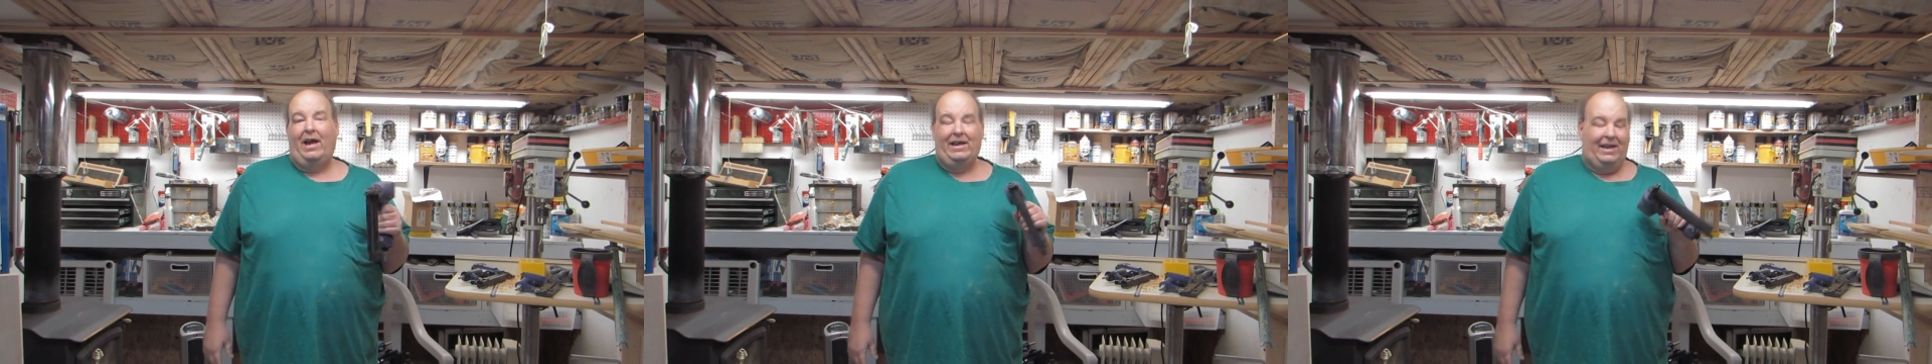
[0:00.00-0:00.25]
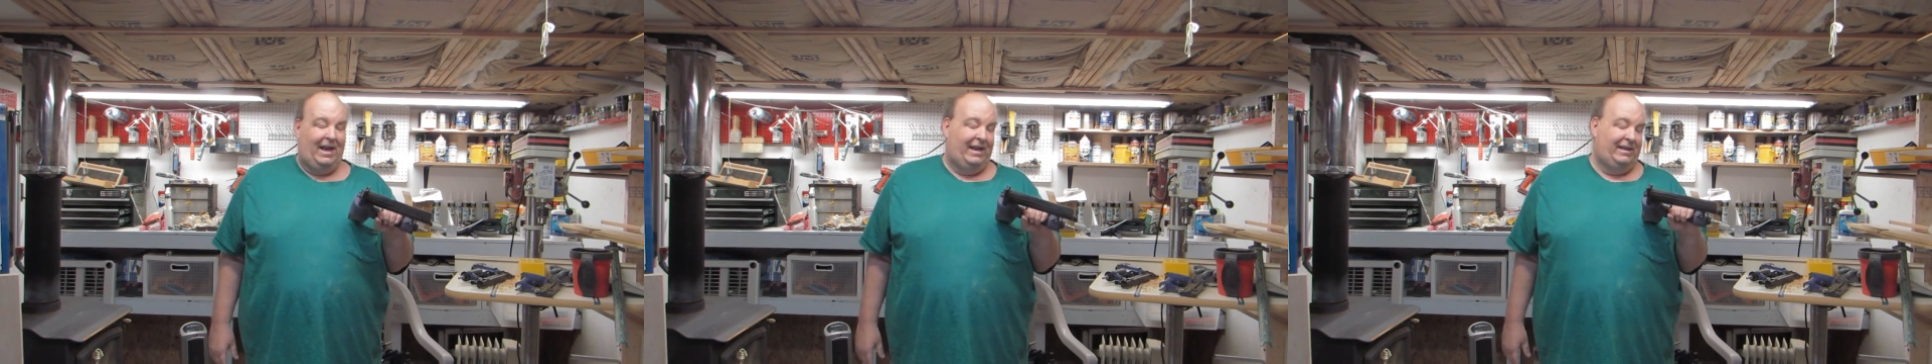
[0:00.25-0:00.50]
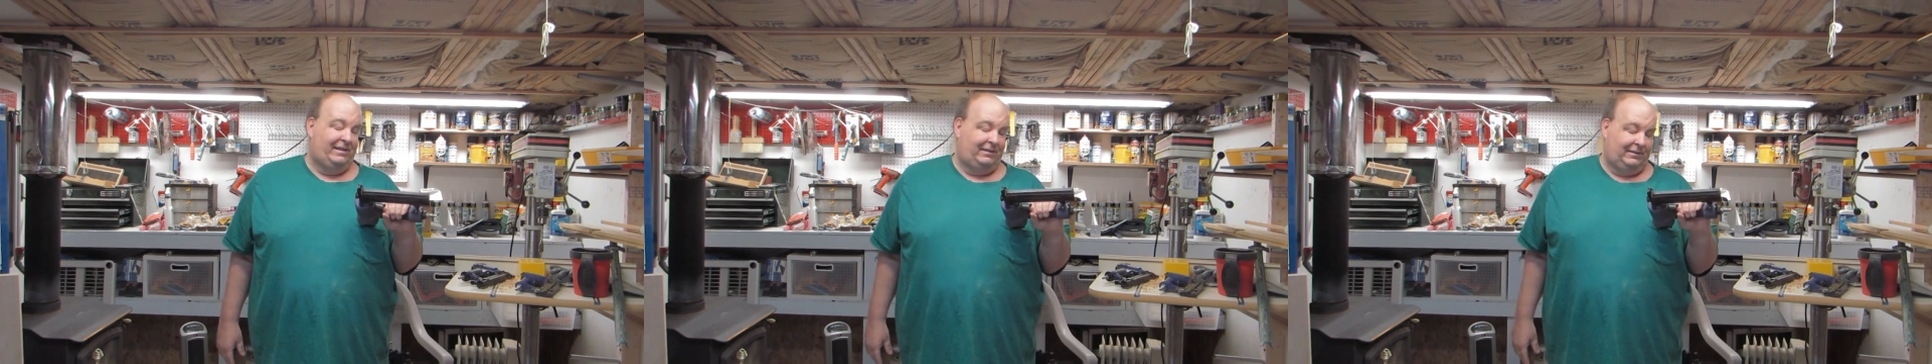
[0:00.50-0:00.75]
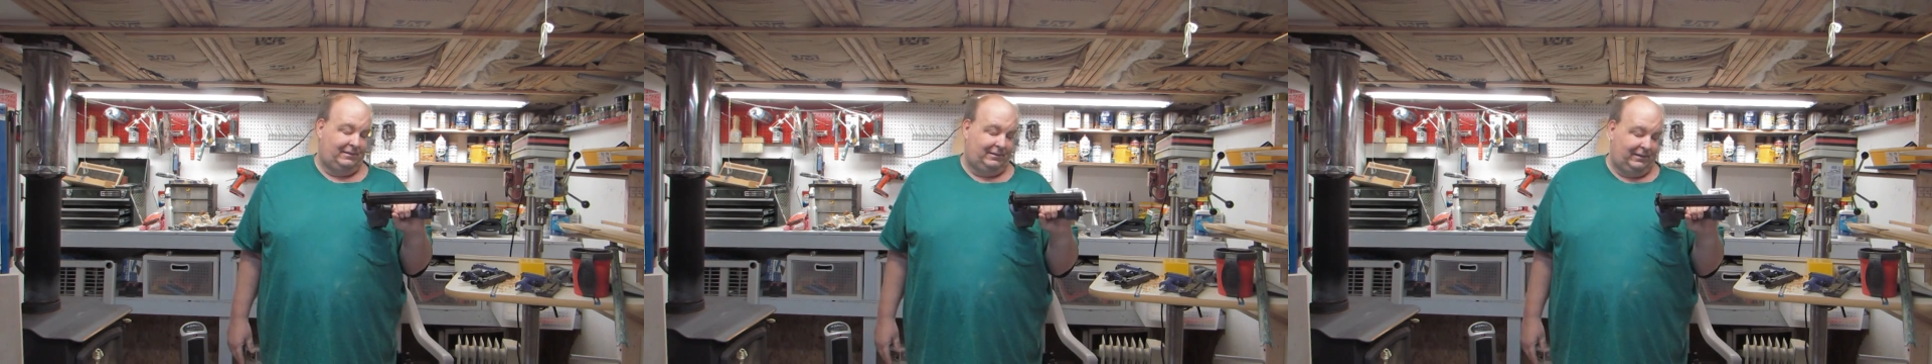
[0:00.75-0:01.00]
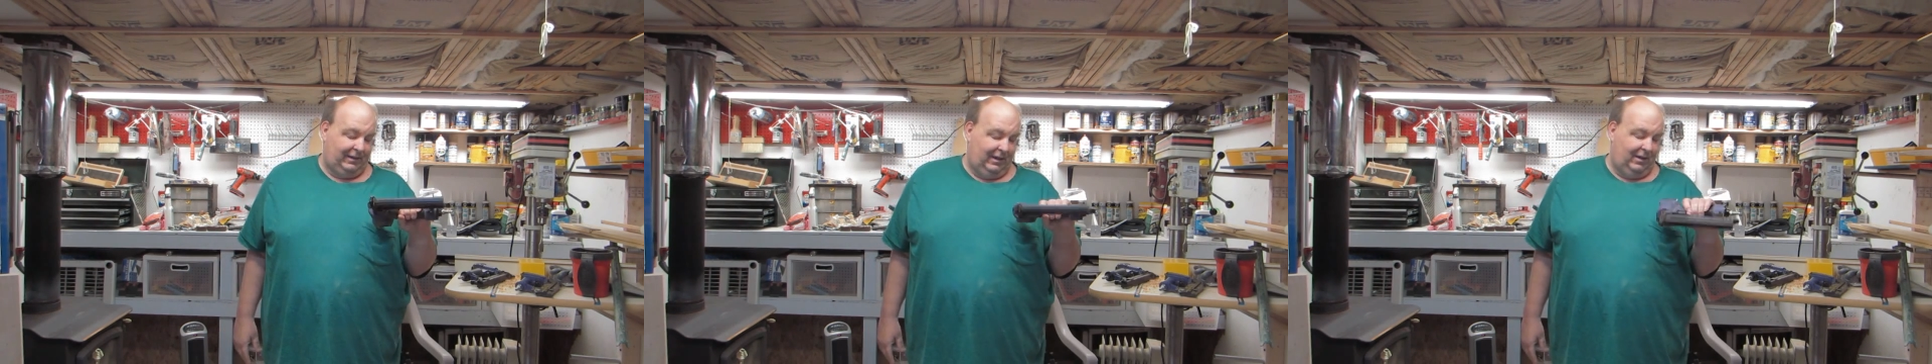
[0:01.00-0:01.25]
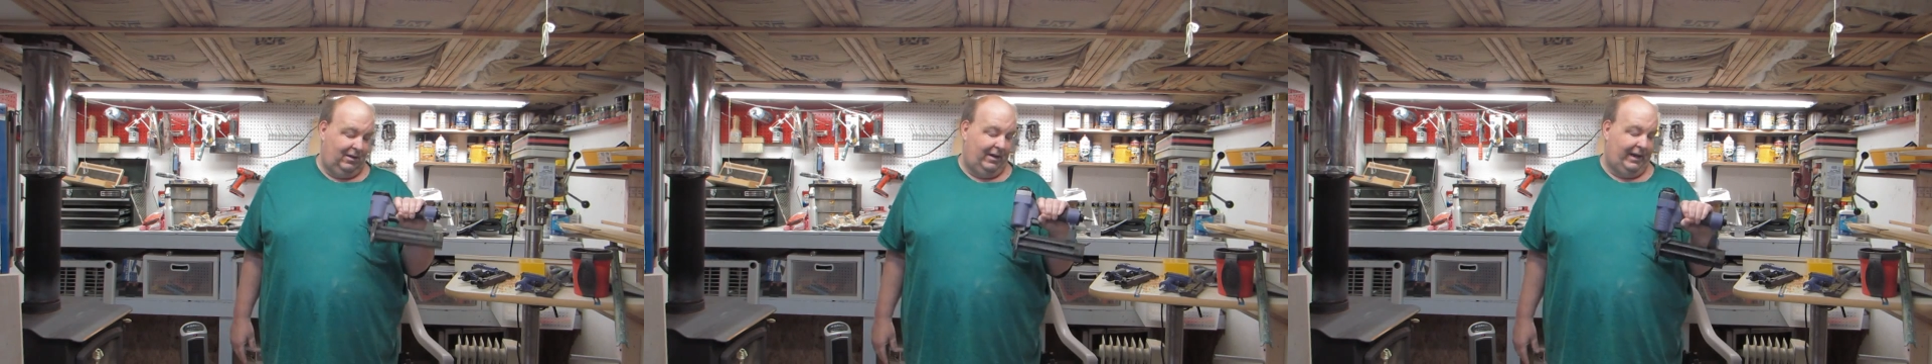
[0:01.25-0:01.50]
I
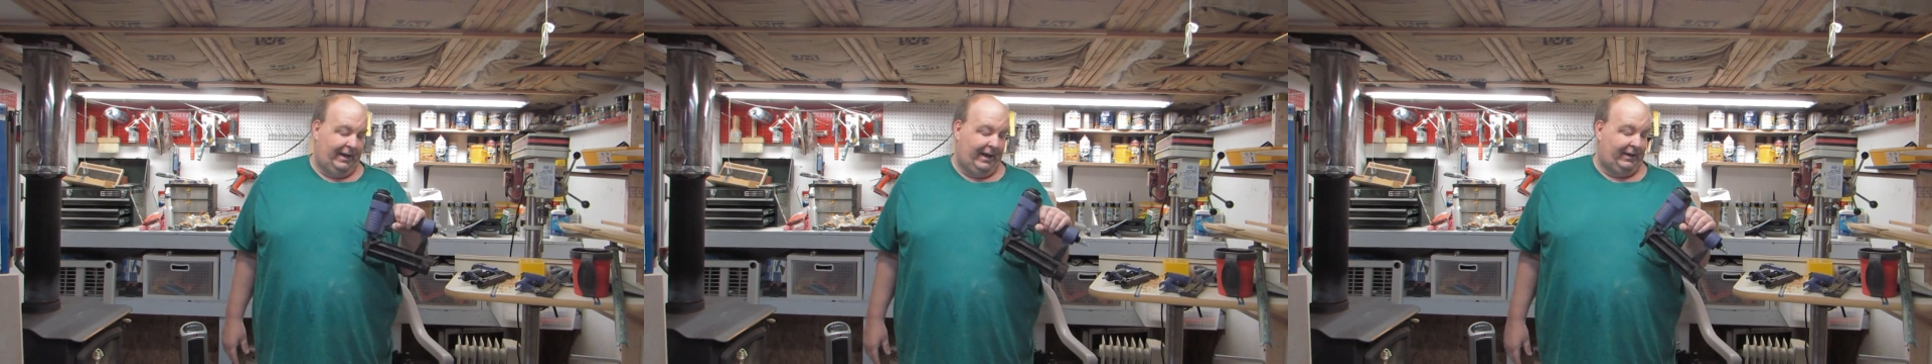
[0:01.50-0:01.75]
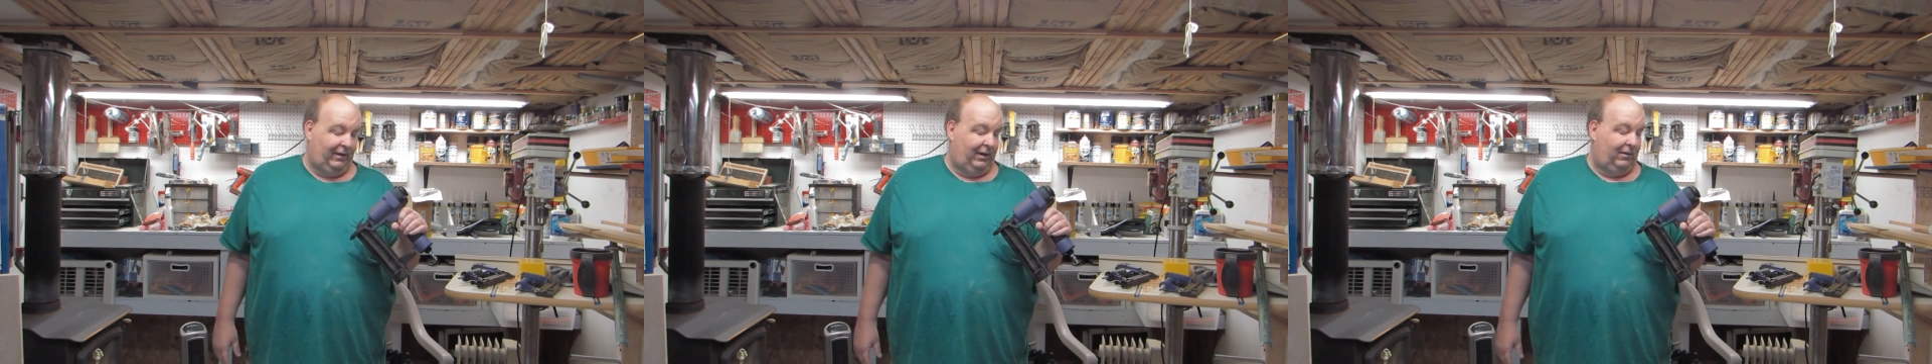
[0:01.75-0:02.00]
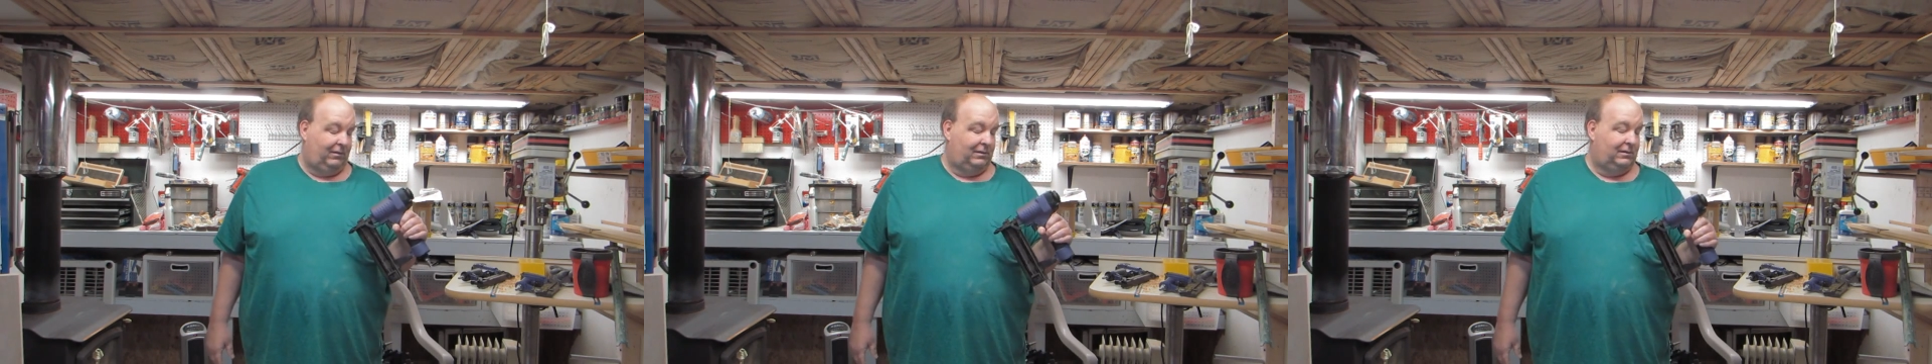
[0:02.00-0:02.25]
don't know.